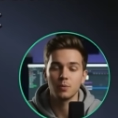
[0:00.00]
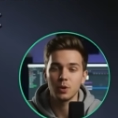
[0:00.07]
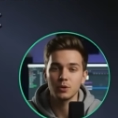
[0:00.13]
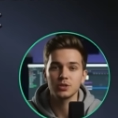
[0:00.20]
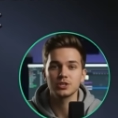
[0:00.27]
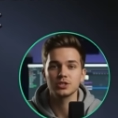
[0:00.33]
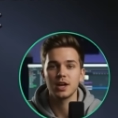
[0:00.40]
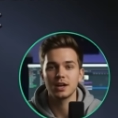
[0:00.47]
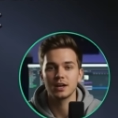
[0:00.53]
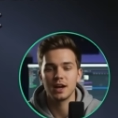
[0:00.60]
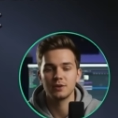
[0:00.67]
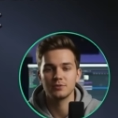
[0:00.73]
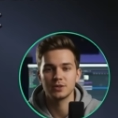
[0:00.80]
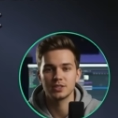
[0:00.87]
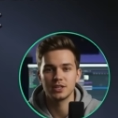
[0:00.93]
multi-shot
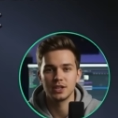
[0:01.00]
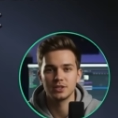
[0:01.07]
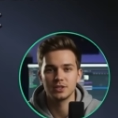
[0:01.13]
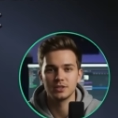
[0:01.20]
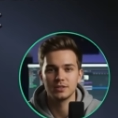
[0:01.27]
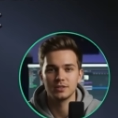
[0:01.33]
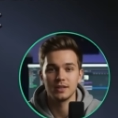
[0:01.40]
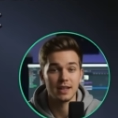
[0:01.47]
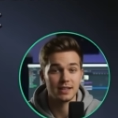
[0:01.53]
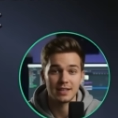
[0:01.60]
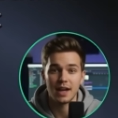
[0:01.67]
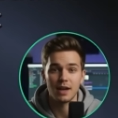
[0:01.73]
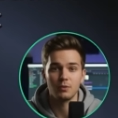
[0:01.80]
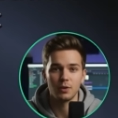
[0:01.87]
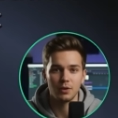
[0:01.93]
conversation and
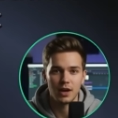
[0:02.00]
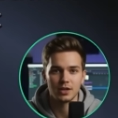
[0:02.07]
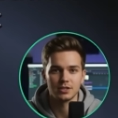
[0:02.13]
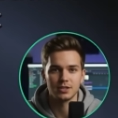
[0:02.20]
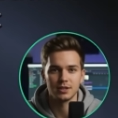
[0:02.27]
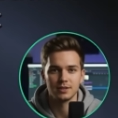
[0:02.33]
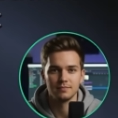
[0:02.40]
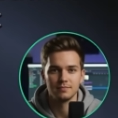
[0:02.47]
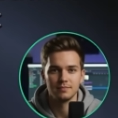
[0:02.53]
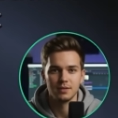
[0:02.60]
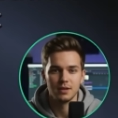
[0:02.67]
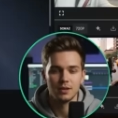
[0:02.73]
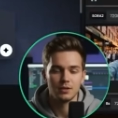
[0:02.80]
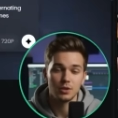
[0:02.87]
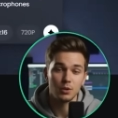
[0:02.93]
camera logic.
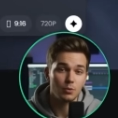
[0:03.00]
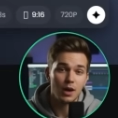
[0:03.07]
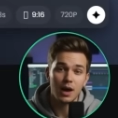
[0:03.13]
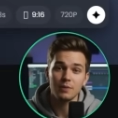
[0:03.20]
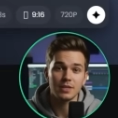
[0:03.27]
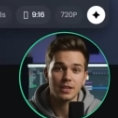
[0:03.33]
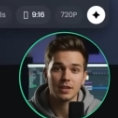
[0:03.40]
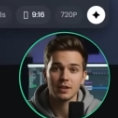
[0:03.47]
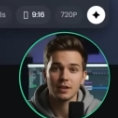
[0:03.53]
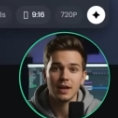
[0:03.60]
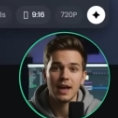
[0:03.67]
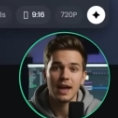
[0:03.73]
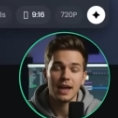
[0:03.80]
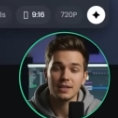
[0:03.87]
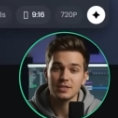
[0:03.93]
The prompt here
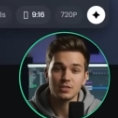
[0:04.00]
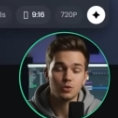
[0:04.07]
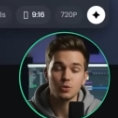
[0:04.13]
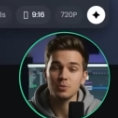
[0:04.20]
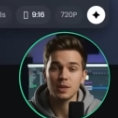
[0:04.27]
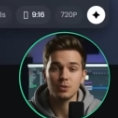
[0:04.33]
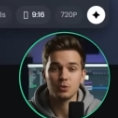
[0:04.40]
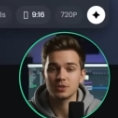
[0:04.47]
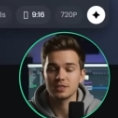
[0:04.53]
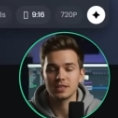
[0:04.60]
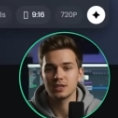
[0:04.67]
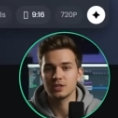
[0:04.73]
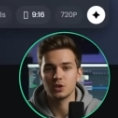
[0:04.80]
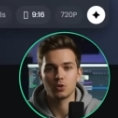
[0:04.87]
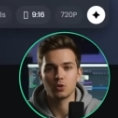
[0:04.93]
is two people
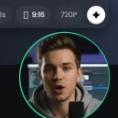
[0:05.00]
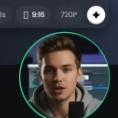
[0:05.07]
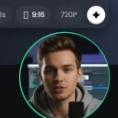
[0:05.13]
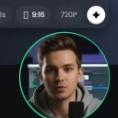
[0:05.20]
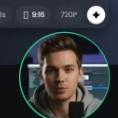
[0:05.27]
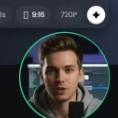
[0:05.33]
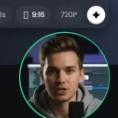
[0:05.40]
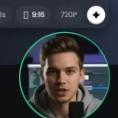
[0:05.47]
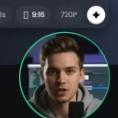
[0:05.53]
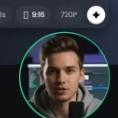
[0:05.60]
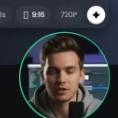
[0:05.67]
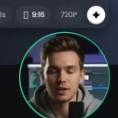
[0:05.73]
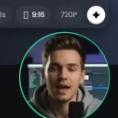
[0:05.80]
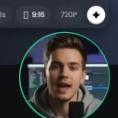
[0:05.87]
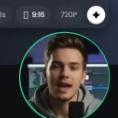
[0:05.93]
seated across from each
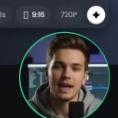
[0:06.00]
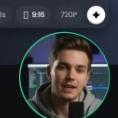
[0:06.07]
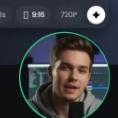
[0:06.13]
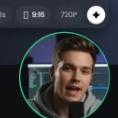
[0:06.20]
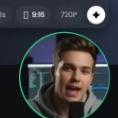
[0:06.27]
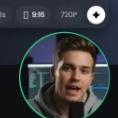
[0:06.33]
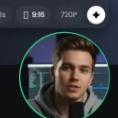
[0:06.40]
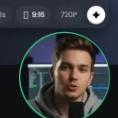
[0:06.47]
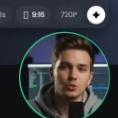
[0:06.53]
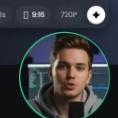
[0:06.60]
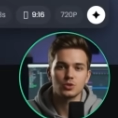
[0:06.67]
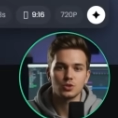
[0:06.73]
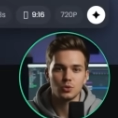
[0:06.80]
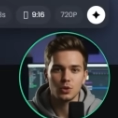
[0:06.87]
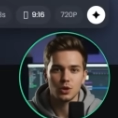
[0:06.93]
other in a casual
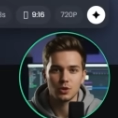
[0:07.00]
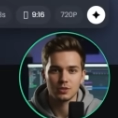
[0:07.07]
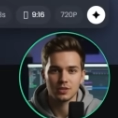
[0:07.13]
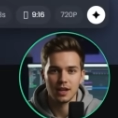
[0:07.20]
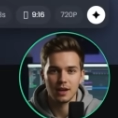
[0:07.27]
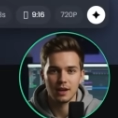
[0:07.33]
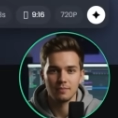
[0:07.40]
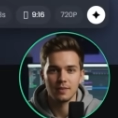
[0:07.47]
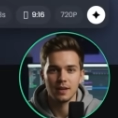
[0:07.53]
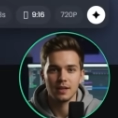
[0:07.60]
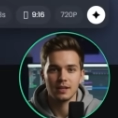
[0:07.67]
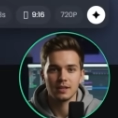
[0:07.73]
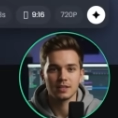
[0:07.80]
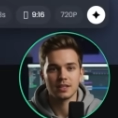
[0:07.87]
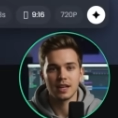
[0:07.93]
studio setup
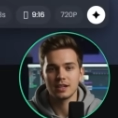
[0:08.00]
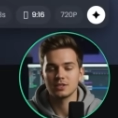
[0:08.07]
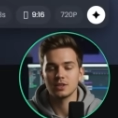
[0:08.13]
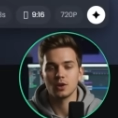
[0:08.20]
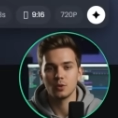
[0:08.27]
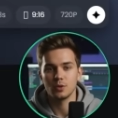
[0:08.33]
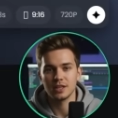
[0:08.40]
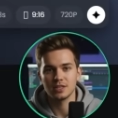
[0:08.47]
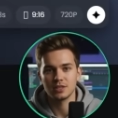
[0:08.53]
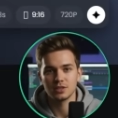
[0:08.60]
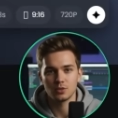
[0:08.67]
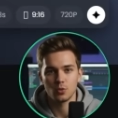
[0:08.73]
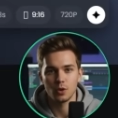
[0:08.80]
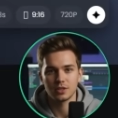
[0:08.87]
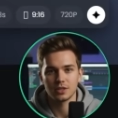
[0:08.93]
discussing a recent
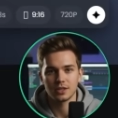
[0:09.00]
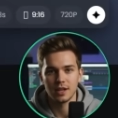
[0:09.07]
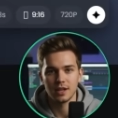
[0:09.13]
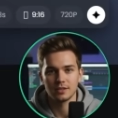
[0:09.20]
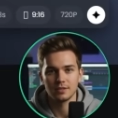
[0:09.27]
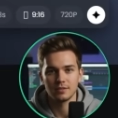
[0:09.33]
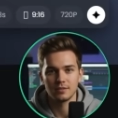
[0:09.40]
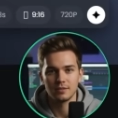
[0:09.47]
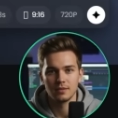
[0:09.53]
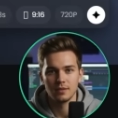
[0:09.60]
sports event.